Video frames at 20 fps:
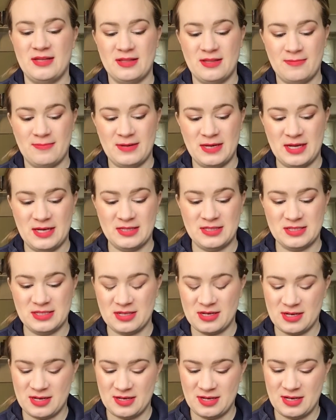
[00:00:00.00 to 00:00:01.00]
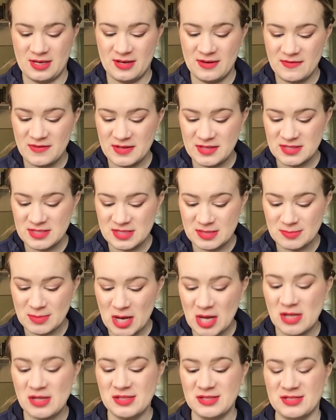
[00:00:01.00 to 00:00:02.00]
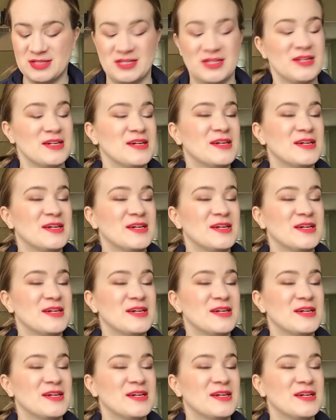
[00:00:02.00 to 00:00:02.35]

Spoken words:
the pans are even smaller